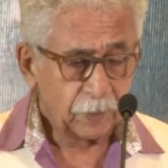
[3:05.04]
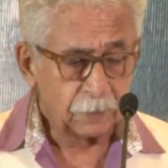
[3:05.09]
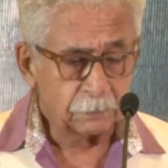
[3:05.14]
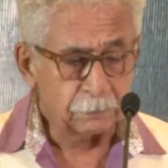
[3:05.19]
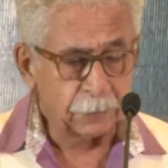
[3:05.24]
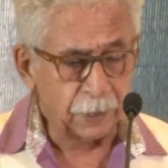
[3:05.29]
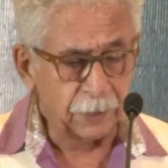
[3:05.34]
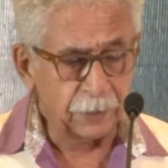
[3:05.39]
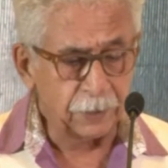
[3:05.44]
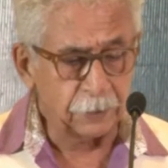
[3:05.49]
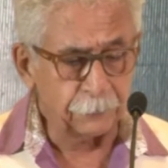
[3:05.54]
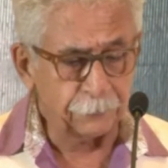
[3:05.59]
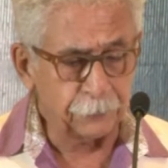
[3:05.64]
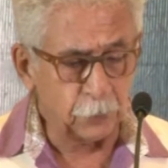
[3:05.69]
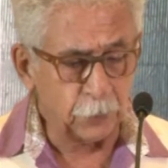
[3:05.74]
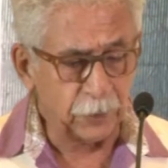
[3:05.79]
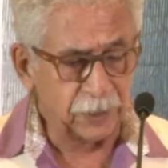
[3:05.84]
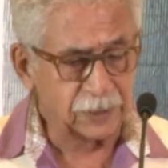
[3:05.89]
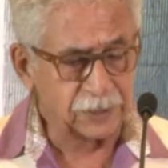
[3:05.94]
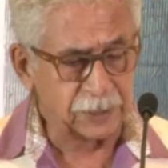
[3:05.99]
barring a
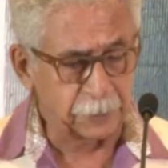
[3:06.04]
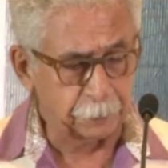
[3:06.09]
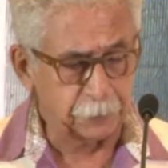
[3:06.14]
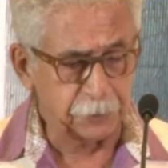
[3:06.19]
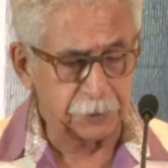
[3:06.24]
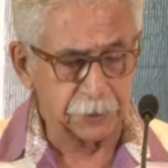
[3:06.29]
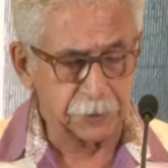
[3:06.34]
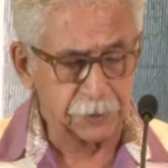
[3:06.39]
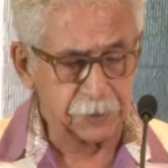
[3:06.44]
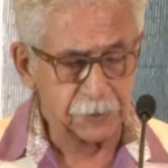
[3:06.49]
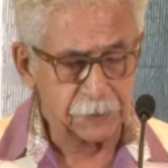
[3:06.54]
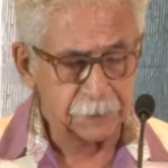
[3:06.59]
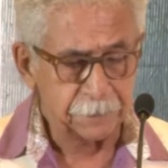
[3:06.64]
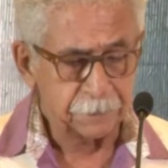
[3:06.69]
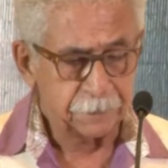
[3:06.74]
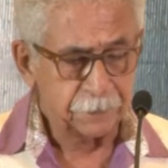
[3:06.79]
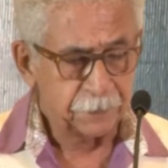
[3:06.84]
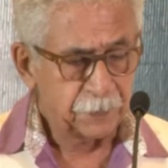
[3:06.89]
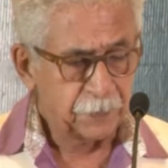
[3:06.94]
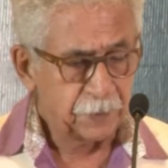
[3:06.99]
few exceptions,
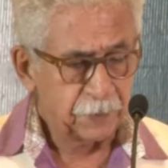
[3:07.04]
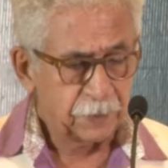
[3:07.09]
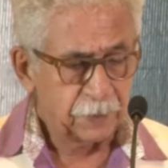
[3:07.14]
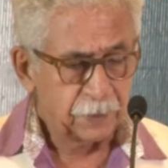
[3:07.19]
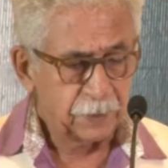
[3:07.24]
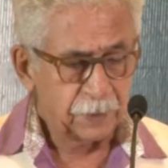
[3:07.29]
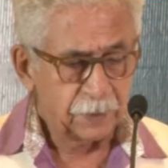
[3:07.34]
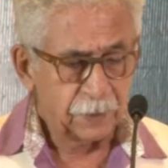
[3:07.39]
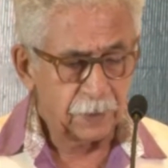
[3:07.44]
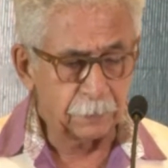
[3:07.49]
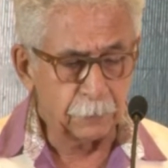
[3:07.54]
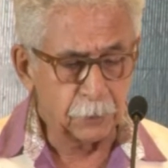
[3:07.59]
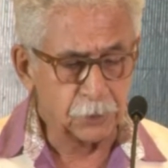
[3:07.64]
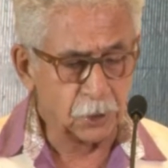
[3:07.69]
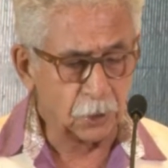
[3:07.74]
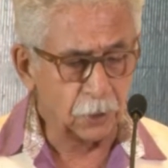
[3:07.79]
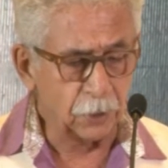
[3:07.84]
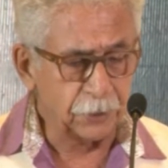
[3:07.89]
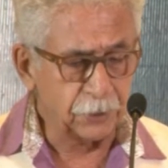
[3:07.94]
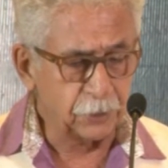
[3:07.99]
a
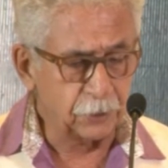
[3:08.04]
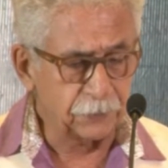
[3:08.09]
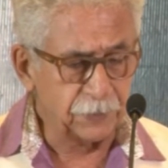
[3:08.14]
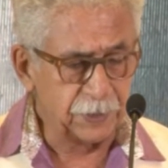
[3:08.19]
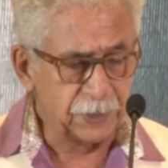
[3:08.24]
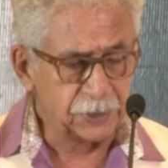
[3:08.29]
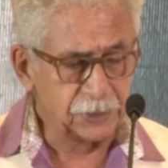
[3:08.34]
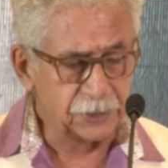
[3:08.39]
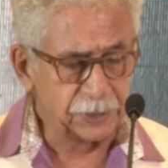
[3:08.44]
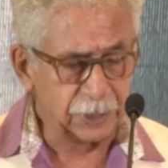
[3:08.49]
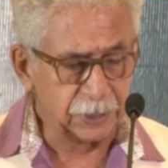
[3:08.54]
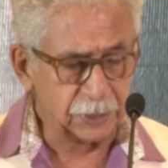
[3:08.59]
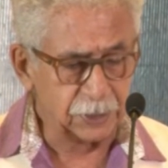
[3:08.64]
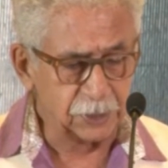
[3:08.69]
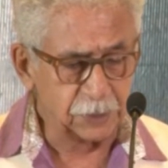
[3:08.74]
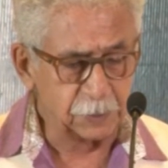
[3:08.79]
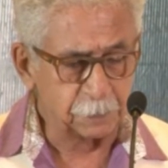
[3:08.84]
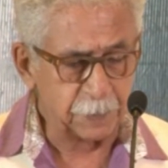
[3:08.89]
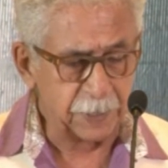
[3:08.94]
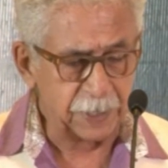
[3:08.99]
majority of these
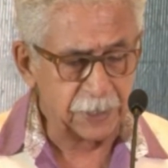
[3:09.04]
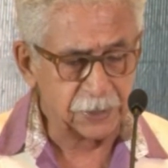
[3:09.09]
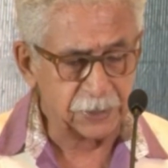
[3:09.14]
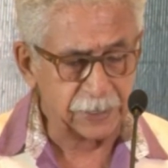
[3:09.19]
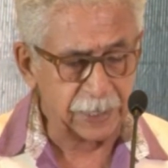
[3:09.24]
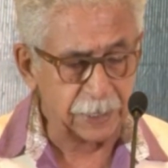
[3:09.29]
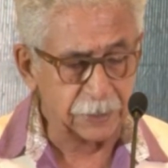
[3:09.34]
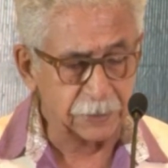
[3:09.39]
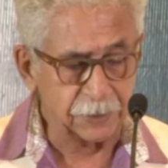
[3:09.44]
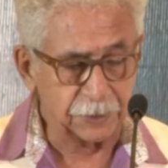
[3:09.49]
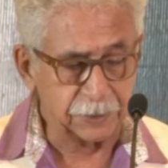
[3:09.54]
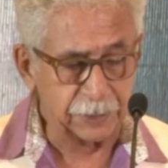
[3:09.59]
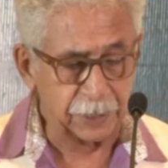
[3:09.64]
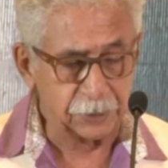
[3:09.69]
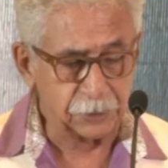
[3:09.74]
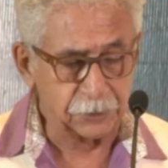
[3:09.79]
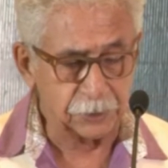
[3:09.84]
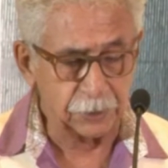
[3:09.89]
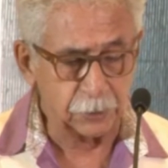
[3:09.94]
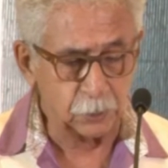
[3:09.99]
theatres pay scant
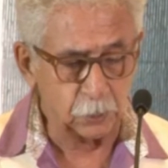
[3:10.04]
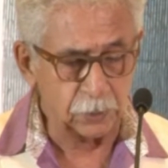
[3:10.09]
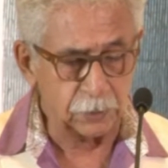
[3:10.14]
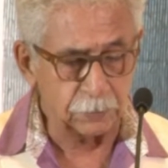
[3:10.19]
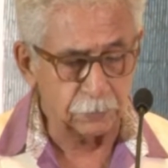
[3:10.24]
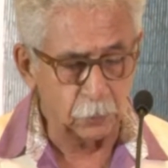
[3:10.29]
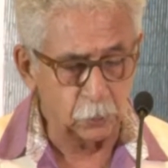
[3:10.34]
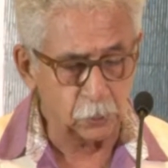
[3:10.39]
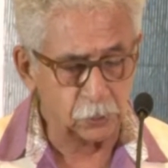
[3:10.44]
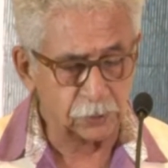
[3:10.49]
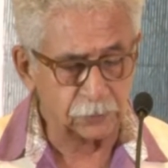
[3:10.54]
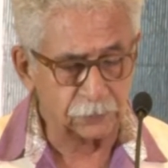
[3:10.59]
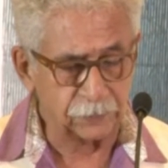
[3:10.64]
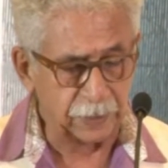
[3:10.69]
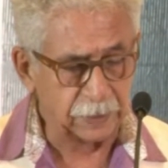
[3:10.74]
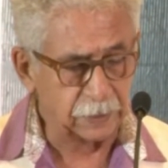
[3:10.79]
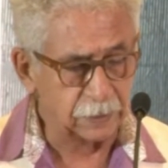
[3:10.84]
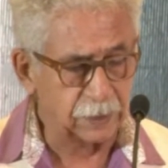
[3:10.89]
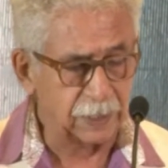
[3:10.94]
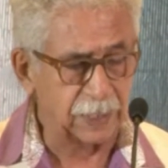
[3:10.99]
attention to the most
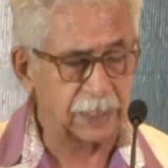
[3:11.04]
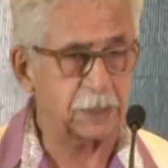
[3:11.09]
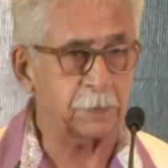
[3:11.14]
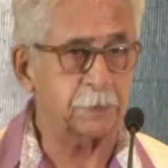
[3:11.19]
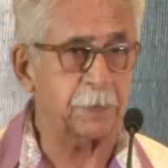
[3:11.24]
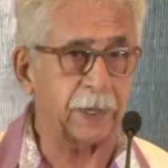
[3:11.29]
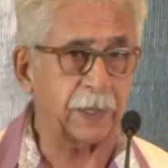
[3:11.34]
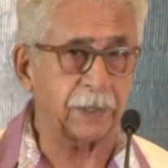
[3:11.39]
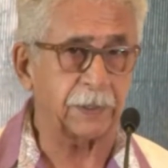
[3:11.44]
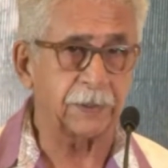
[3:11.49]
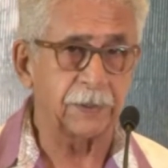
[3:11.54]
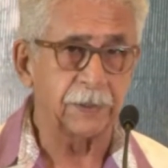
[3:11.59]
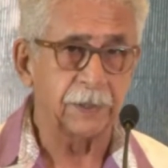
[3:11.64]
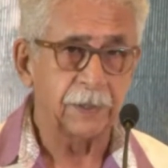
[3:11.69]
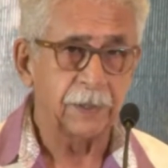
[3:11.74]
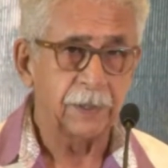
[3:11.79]
vital aspect,